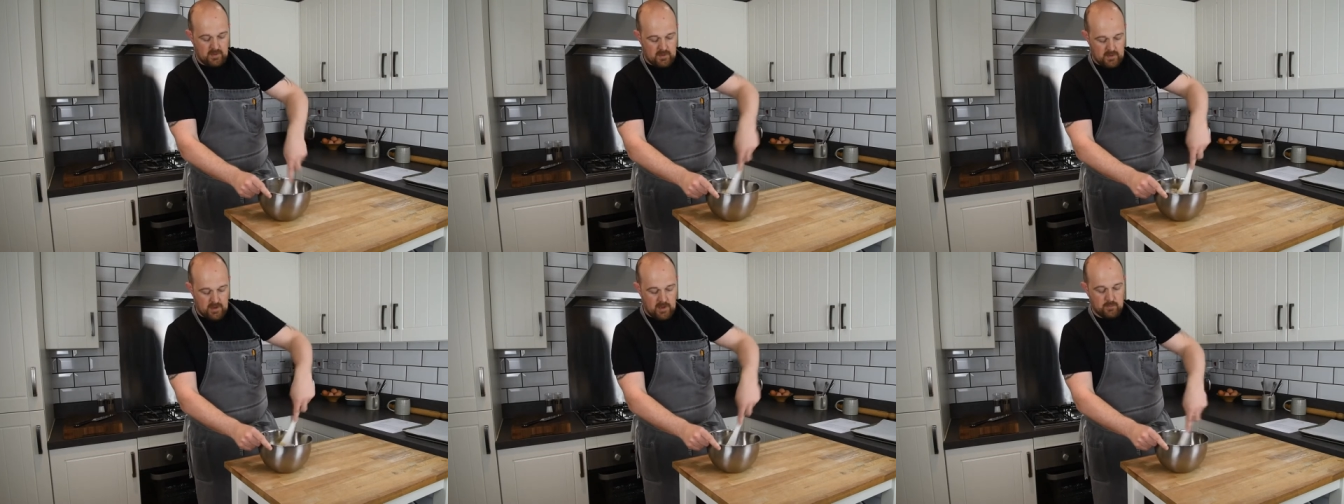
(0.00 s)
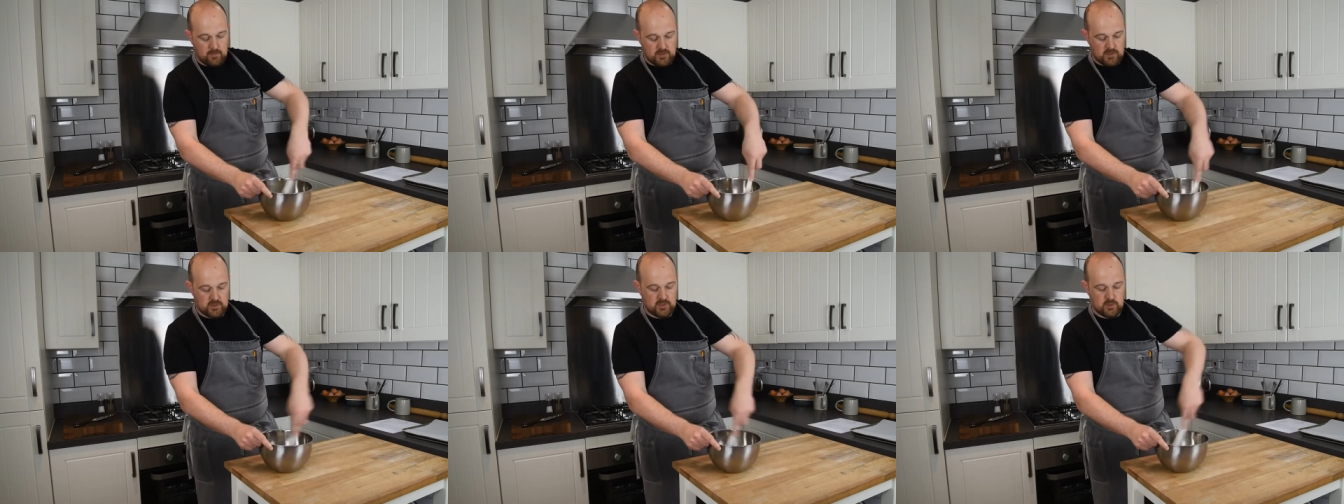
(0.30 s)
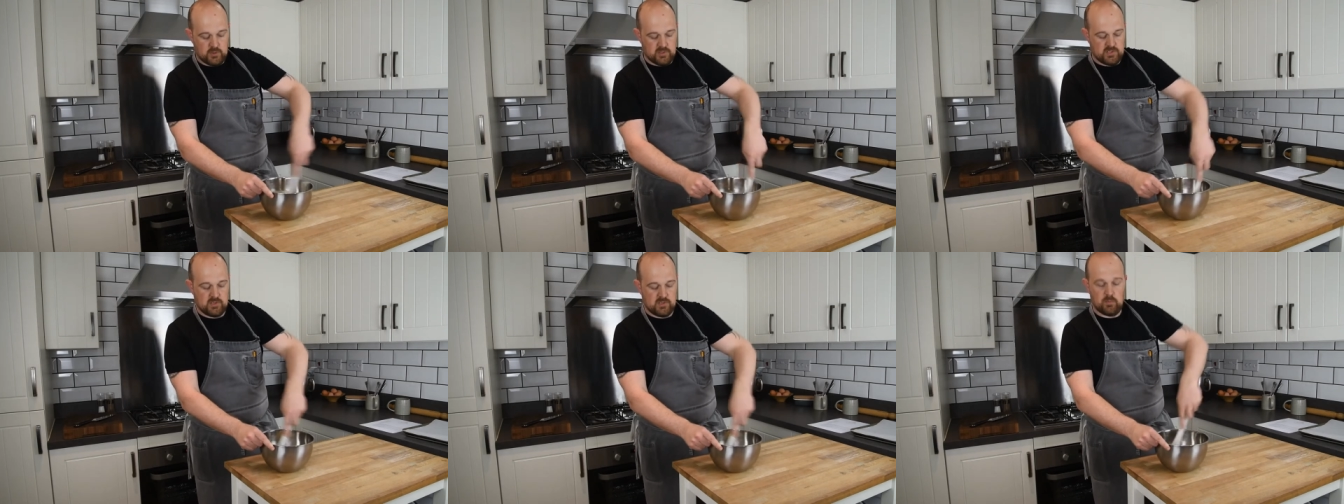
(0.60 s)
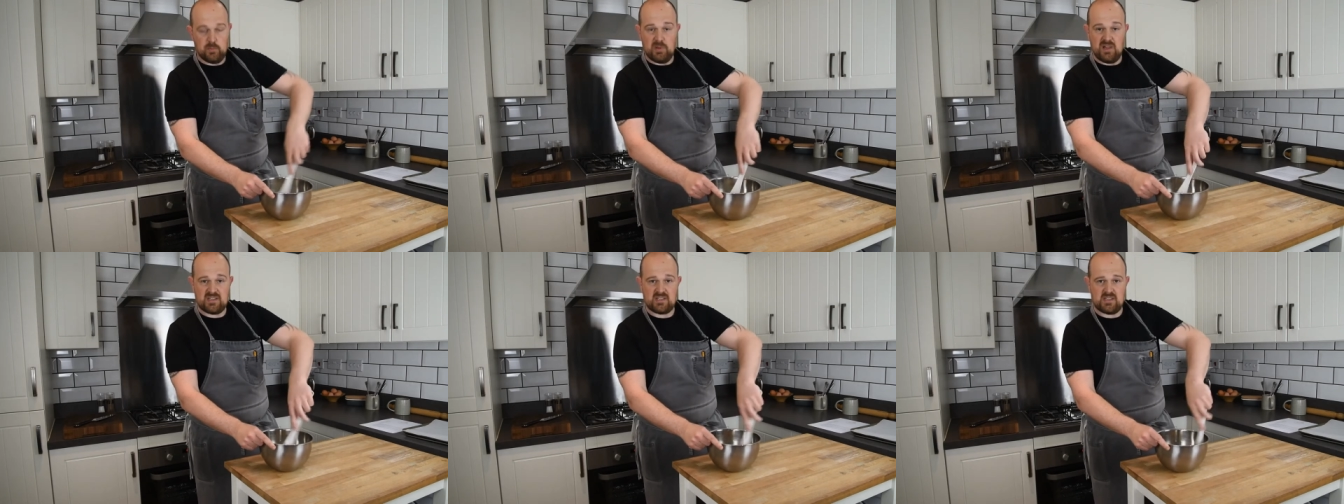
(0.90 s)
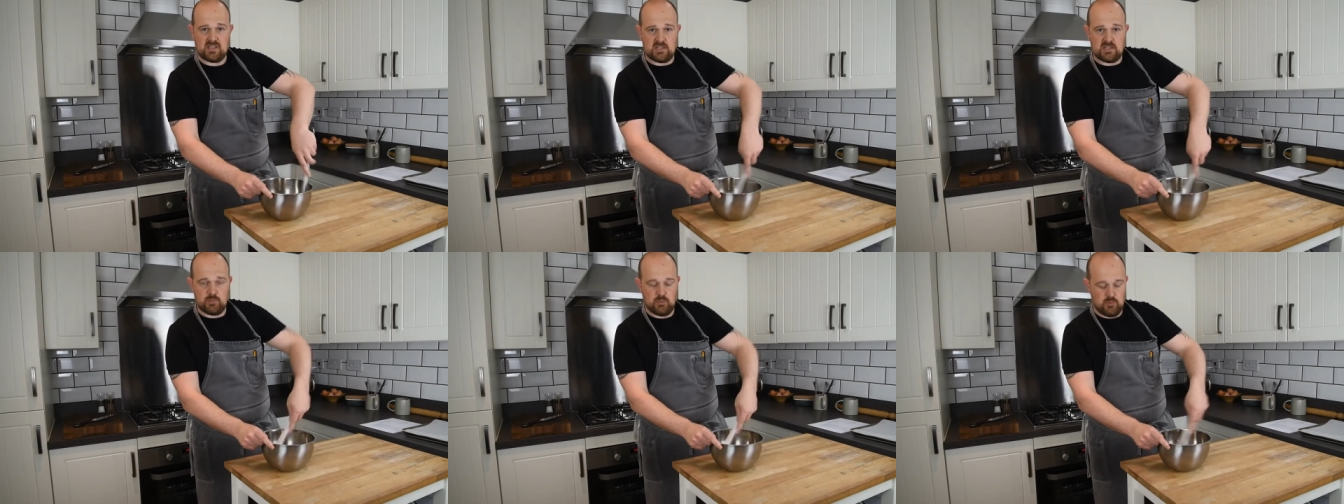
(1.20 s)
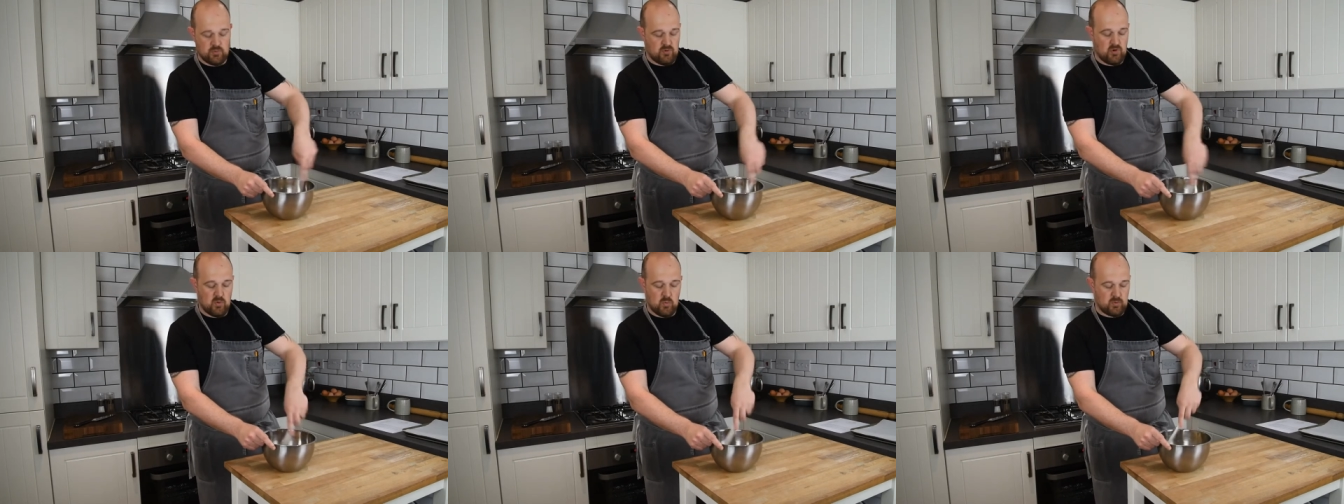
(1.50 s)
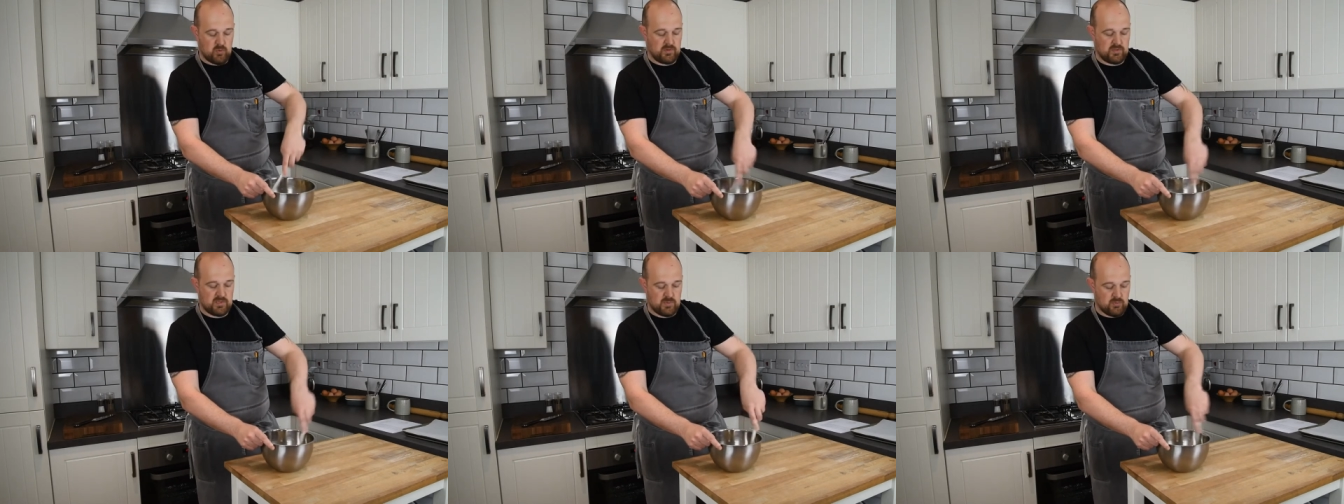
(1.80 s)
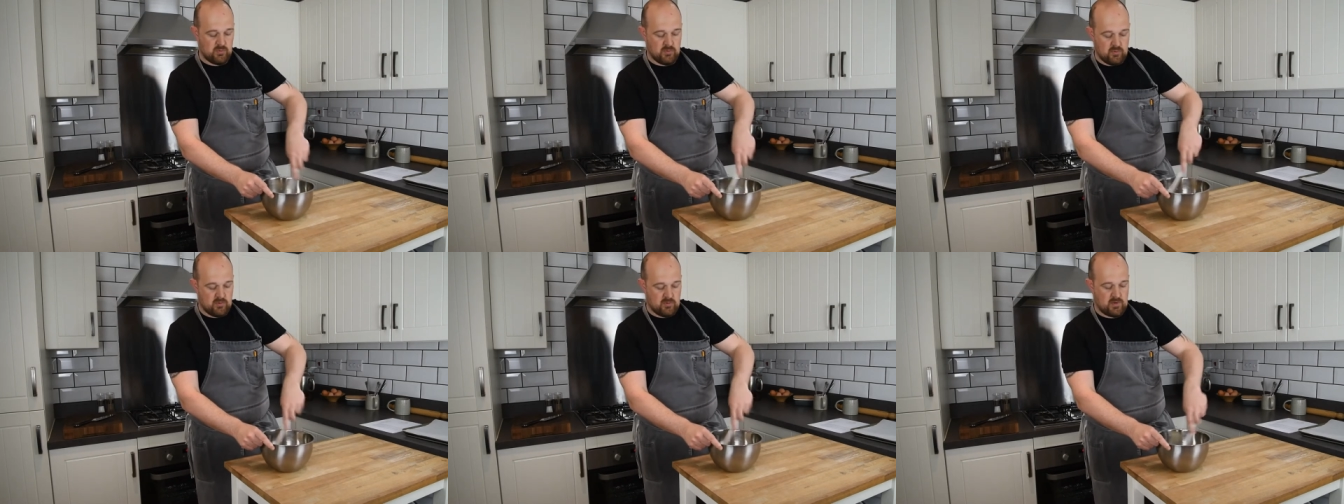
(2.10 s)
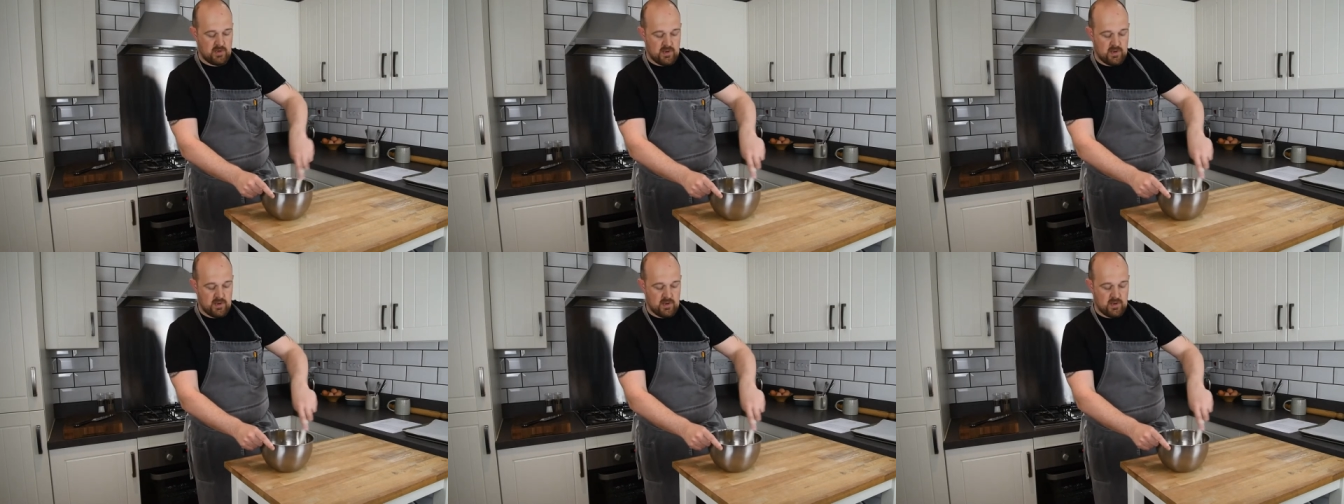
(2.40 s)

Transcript: I'm just using a plastic spoon or a wooden spoon.